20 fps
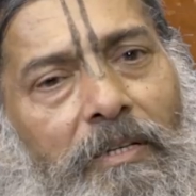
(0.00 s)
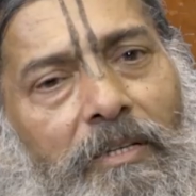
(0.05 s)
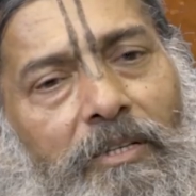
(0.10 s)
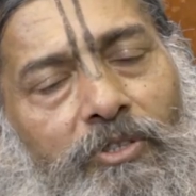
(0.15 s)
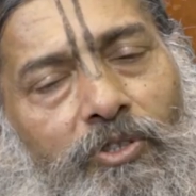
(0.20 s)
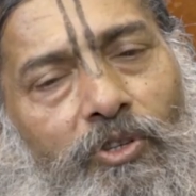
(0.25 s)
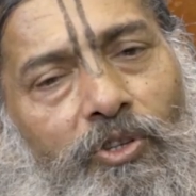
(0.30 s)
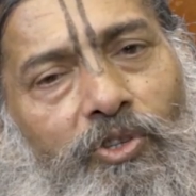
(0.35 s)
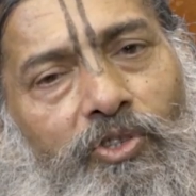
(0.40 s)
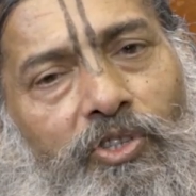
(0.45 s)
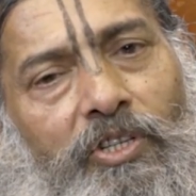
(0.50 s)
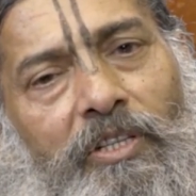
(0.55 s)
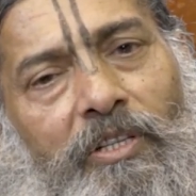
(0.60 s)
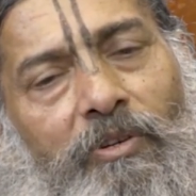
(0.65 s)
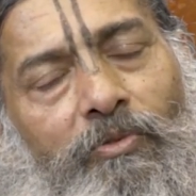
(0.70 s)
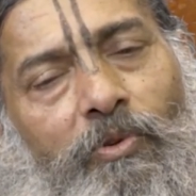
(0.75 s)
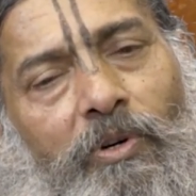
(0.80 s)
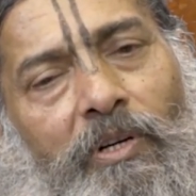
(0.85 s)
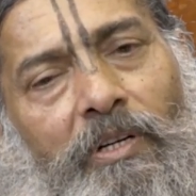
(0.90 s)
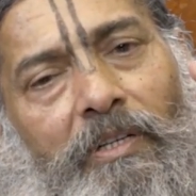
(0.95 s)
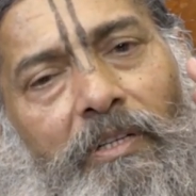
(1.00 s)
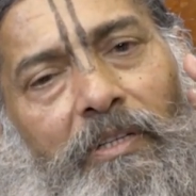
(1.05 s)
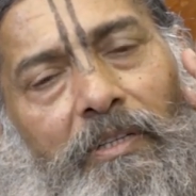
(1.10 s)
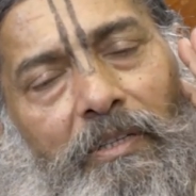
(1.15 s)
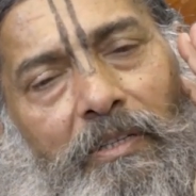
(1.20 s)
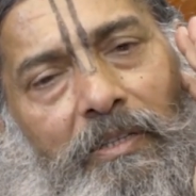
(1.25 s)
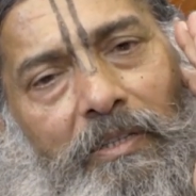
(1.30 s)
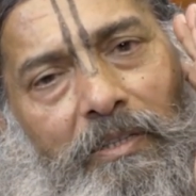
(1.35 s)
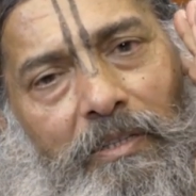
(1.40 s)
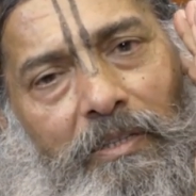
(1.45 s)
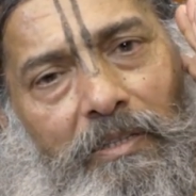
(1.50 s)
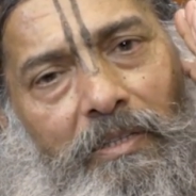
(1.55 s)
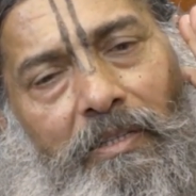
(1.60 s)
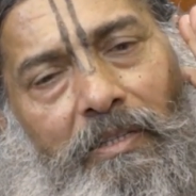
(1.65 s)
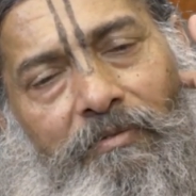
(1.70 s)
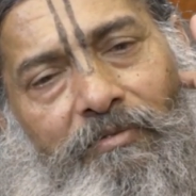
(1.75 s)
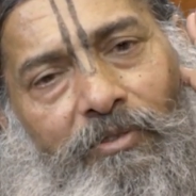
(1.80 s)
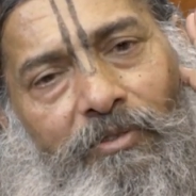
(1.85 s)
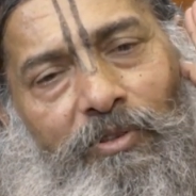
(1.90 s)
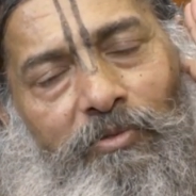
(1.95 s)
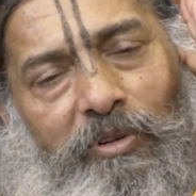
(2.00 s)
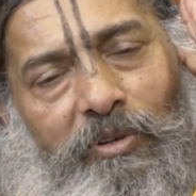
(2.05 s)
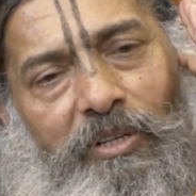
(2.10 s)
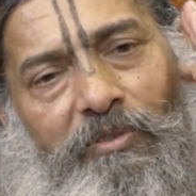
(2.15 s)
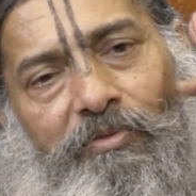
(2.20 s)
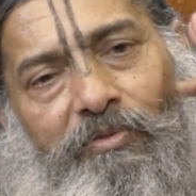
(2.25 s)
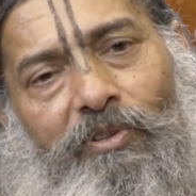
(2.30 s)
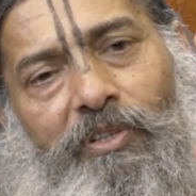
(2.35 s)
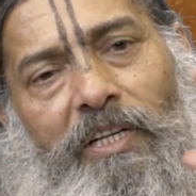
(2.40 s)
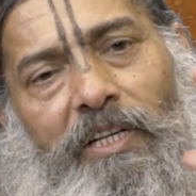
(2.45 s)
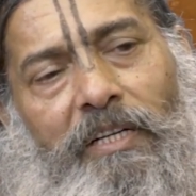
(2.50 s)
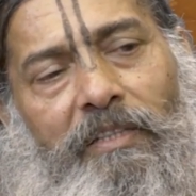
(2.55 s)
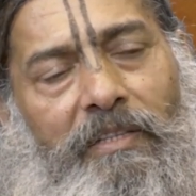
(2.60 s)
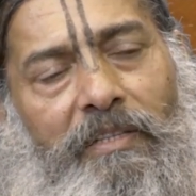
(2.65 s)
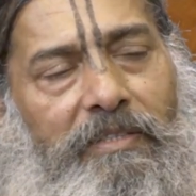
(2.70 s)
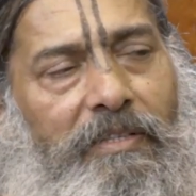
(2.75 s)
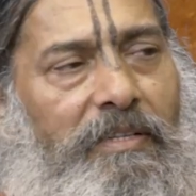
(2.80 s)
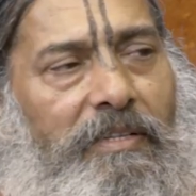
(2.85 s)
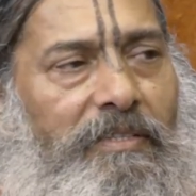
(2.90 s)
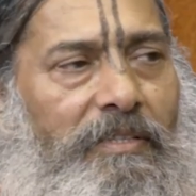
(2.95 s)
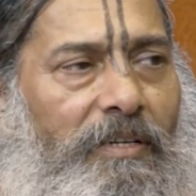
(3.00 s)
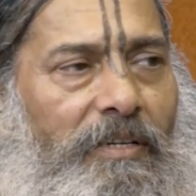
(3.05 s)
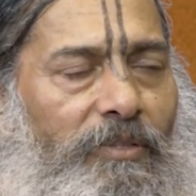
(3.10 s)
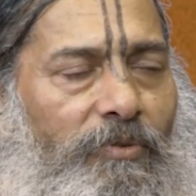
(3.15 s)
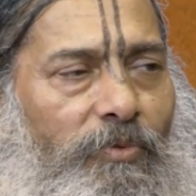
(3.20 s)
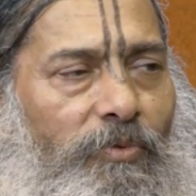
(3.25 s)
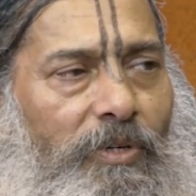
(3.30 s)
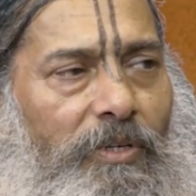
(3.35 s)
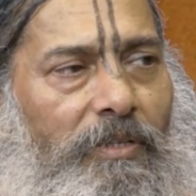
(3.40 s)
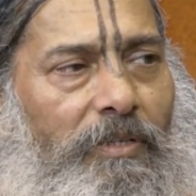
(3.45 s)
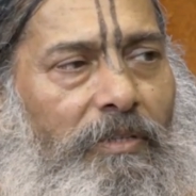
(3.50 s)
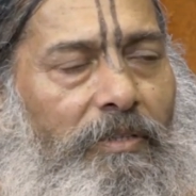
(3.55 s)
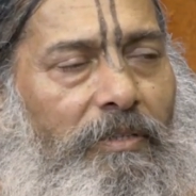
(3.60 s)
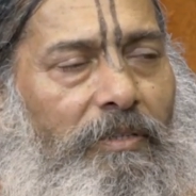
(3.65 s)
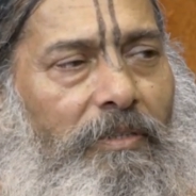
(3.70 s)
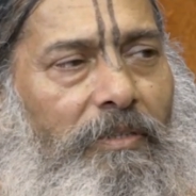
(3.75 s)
So you see the word, if you take the Sanskrit word,